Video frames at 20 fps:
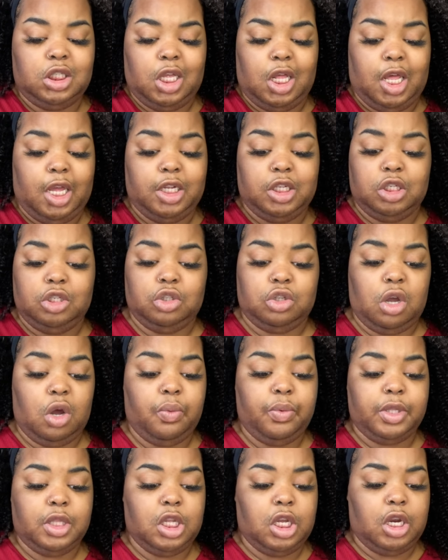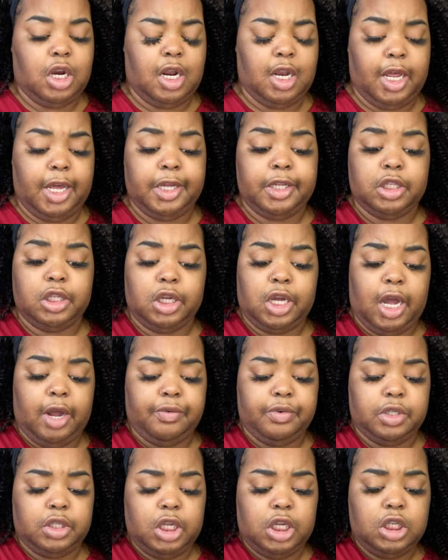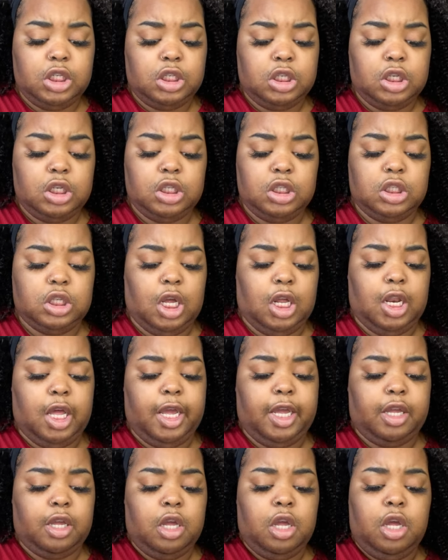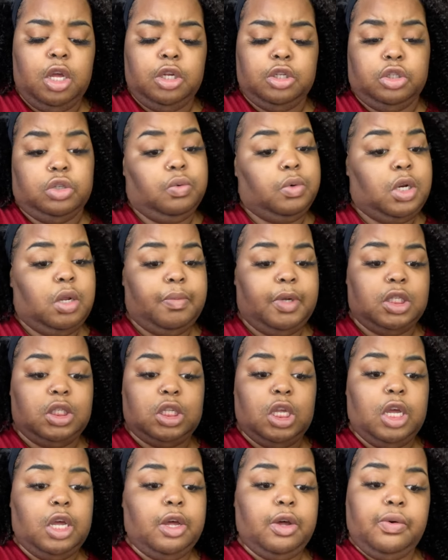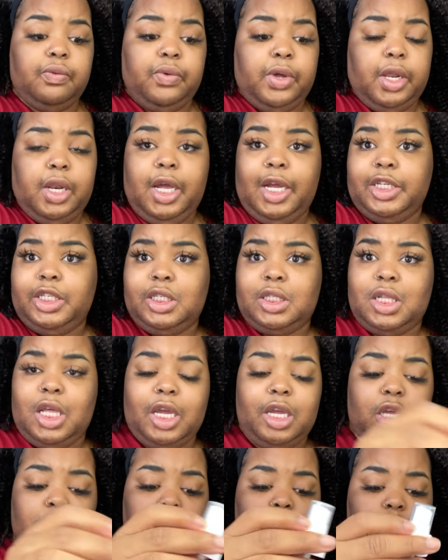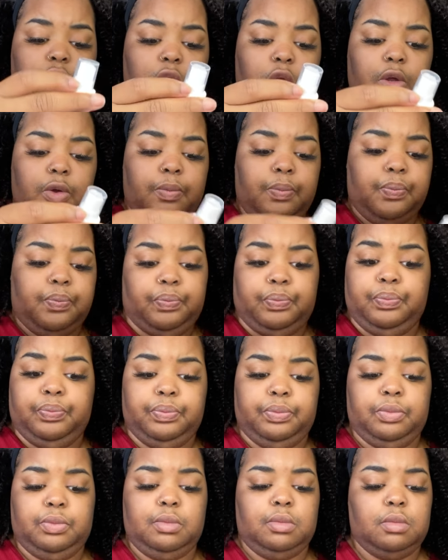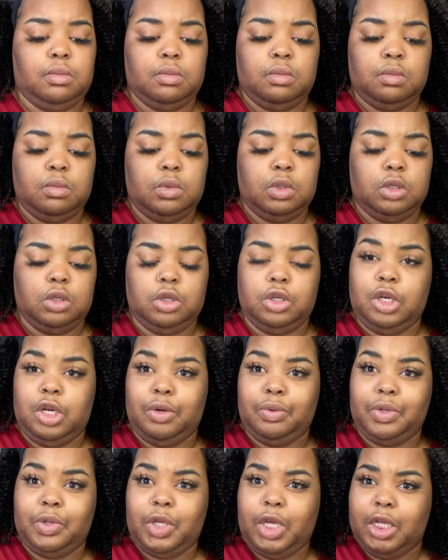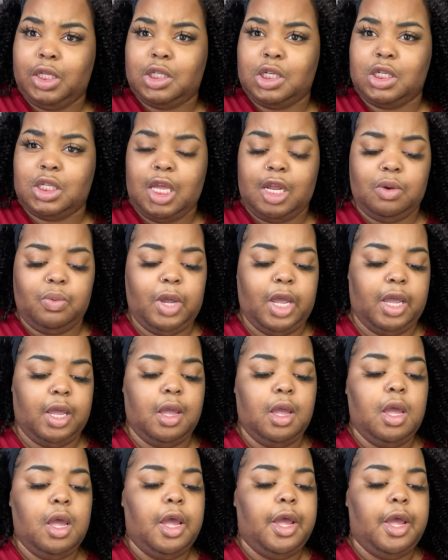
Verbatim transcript: I like just going there. I like the conversations. I like doing it myself. I just like it. So, you know, can't take that away.